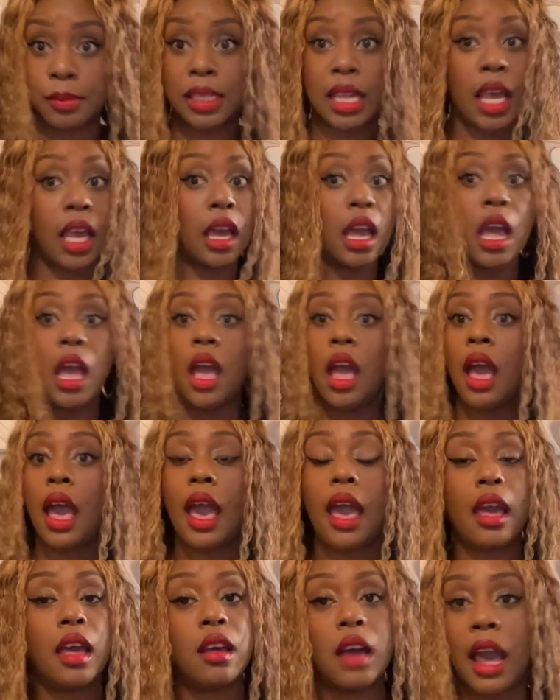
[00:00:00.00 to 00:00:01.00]
Like,
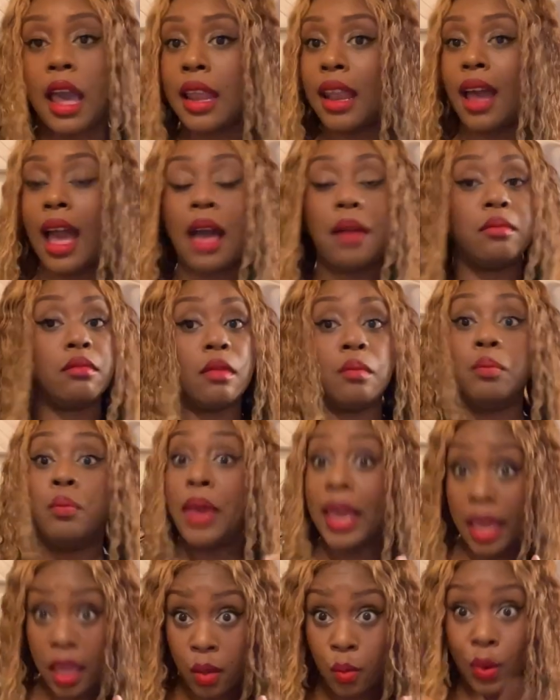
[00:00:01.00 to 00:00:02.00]
and
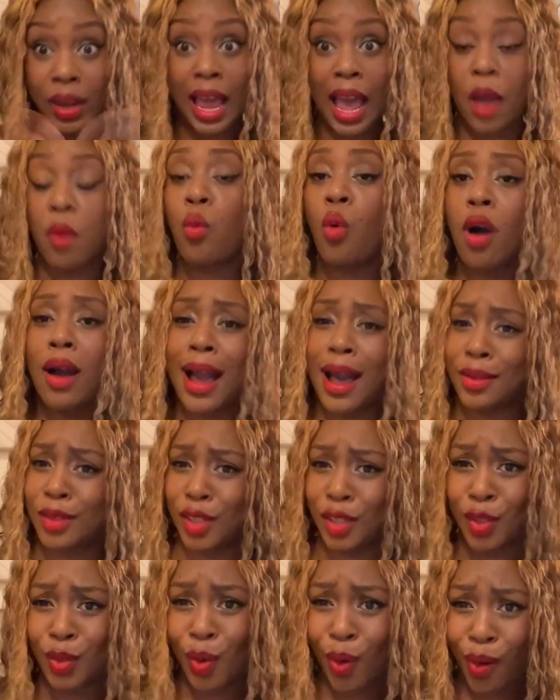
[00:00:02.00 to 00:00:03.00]
when I walk out the
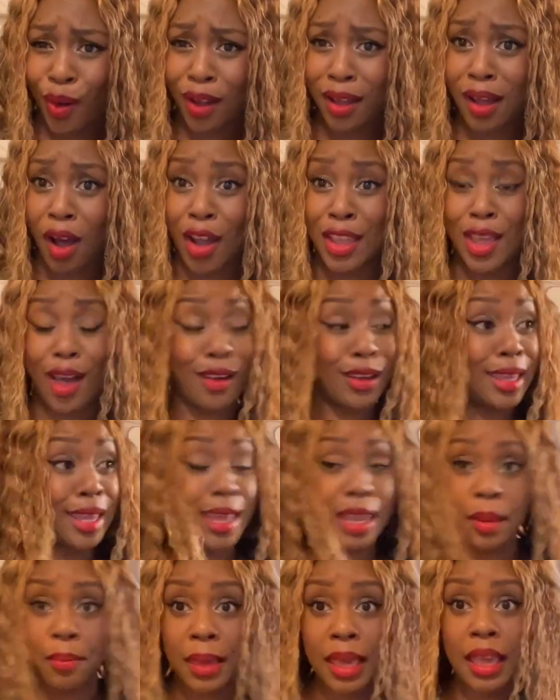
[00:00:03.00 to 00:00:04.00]
door, are y'all
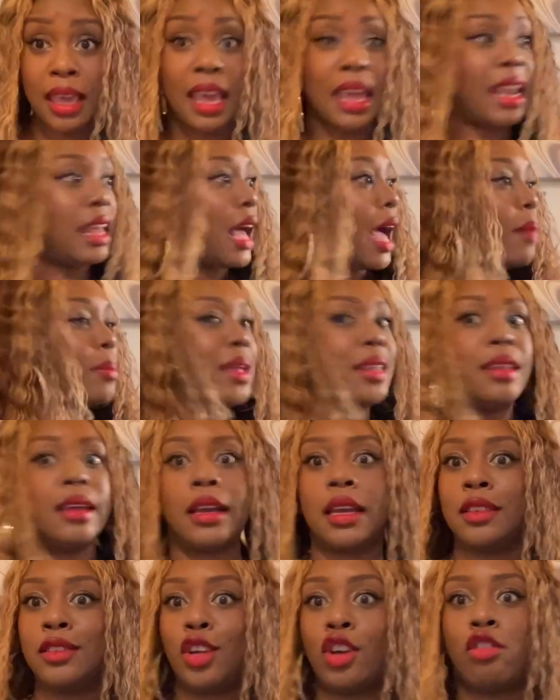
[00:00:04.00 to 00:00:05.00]
kidding me? And I be
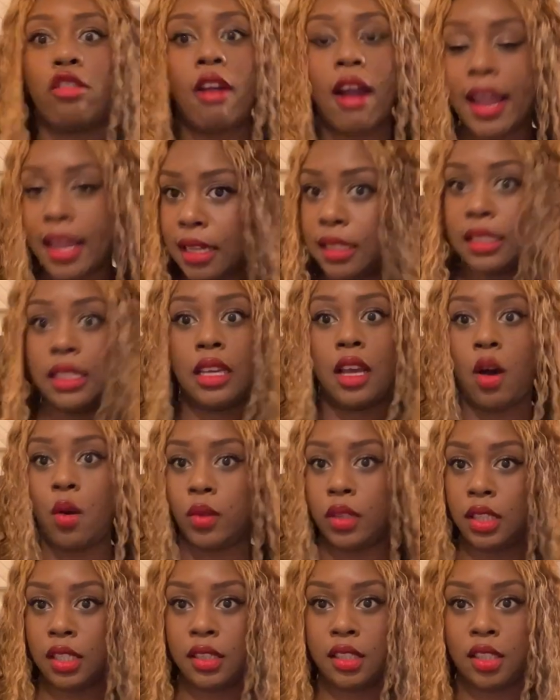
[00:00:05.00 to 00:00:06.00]
looking crazy
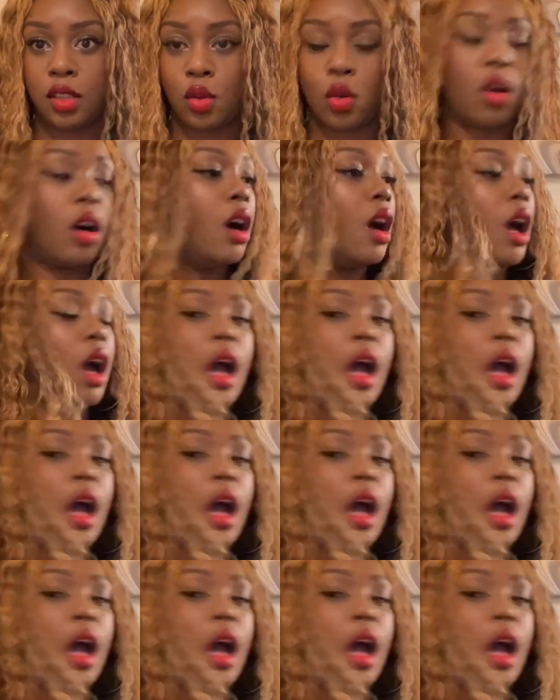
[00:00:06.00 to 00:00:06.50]
going to the store.